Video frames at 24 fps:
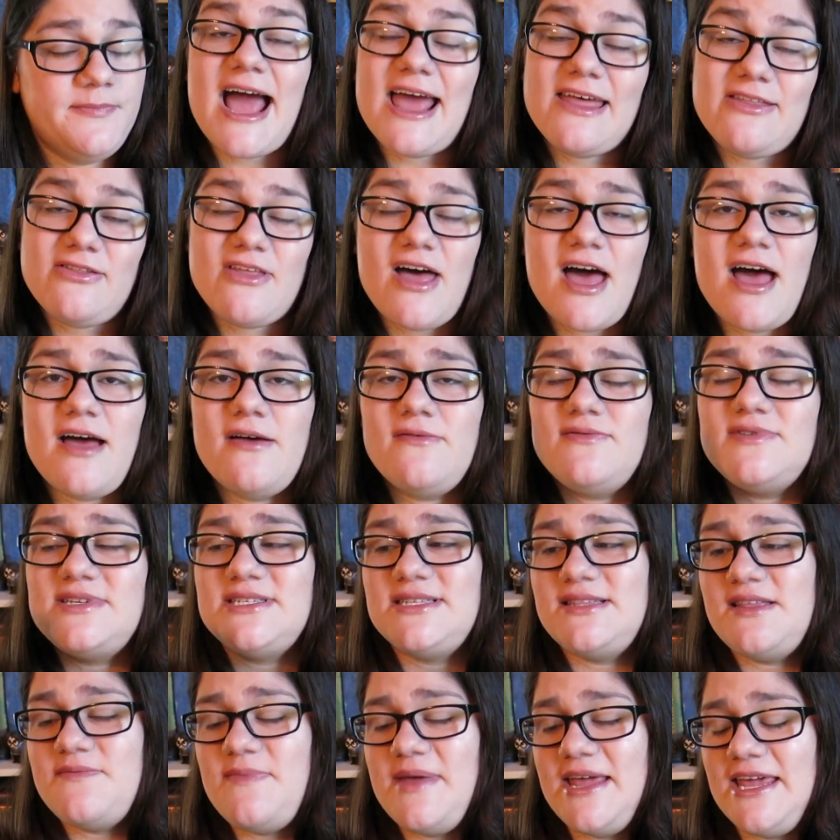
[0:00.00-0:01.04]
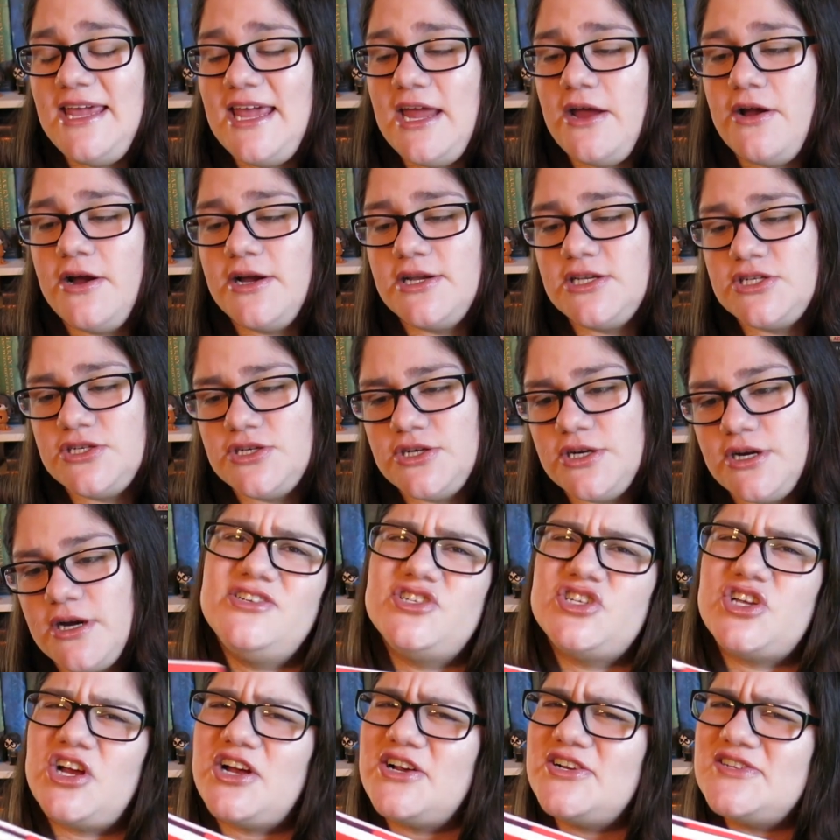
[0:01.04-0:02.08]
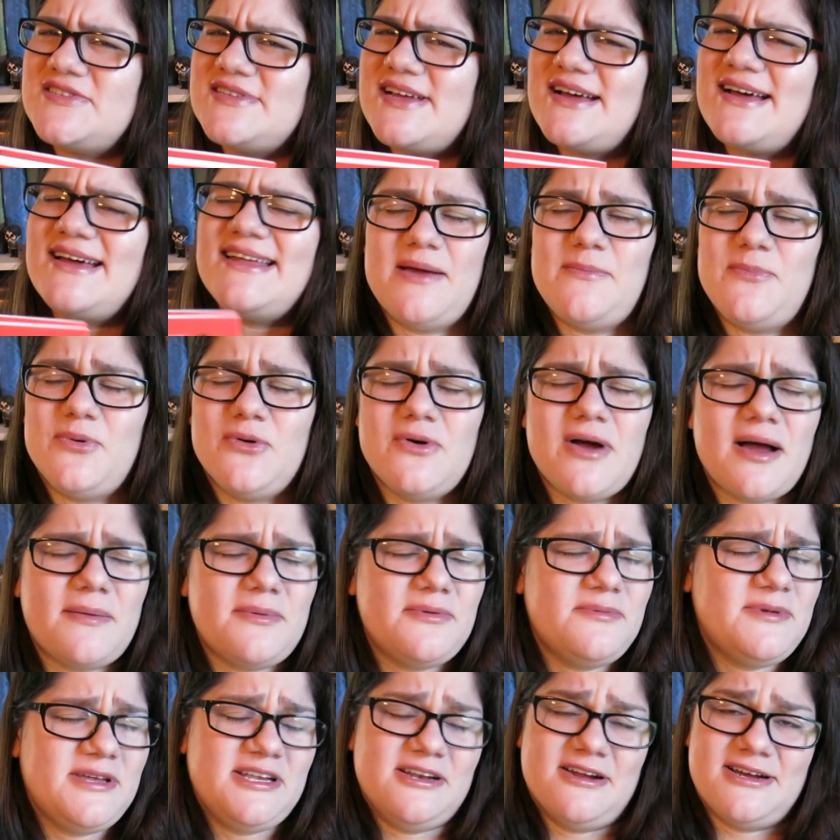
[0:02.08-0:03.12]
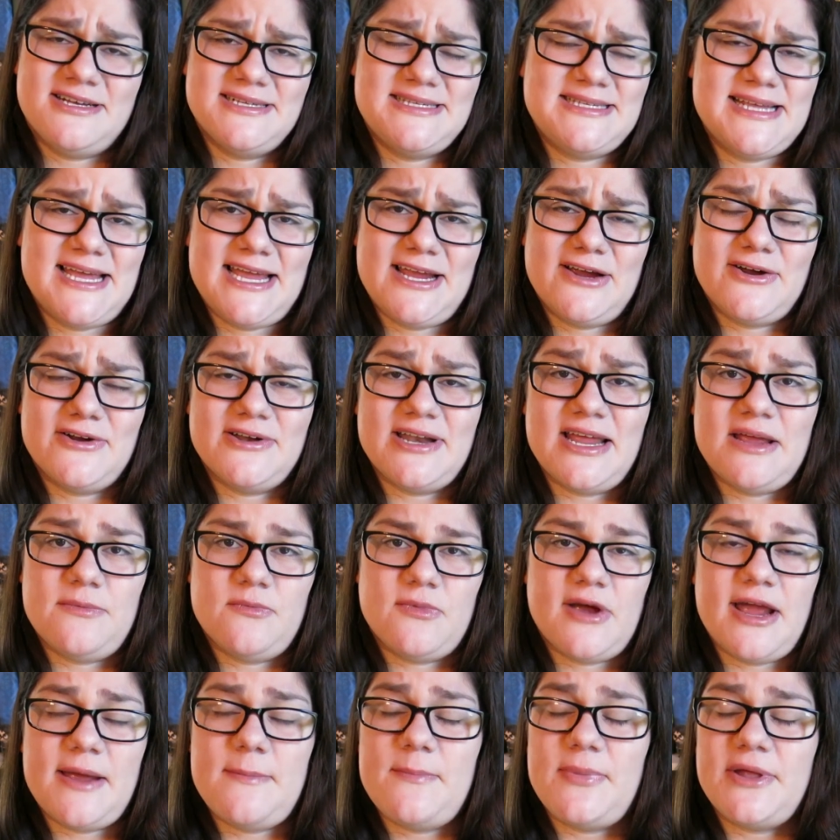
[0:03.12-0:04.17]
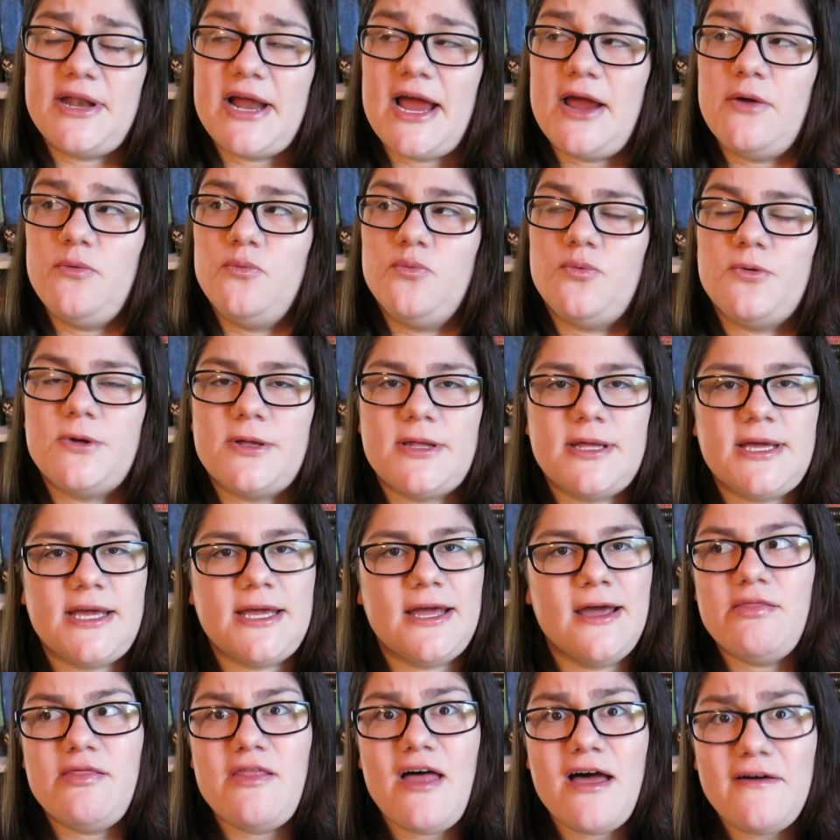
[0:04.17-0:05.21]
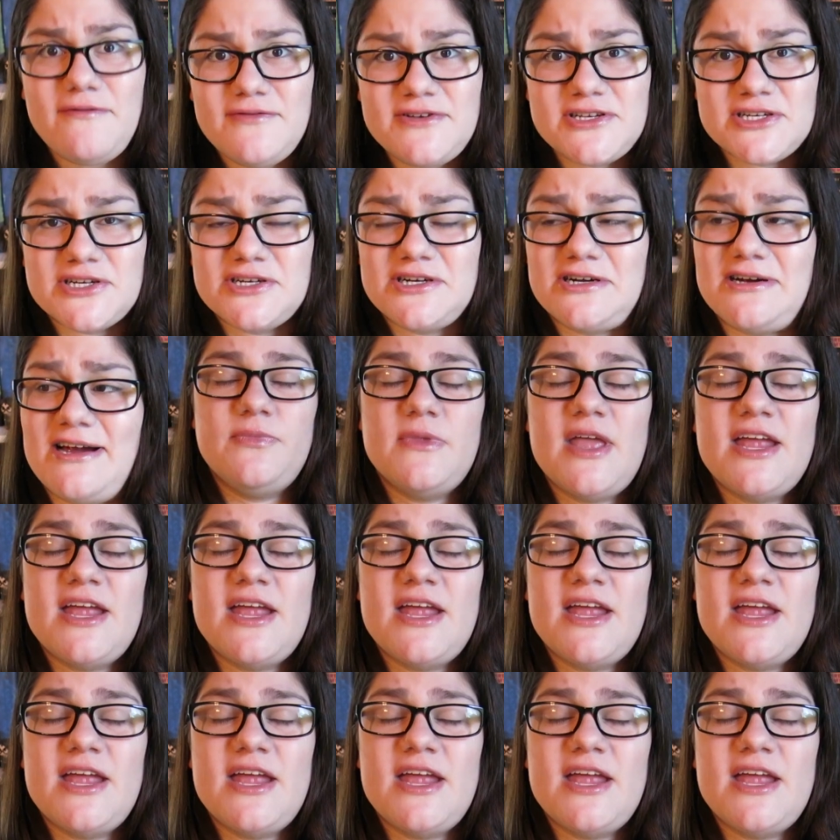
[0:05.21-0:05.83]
I loved the main character, Shahrazad. I'm probably not saying her name right, but I really loved her.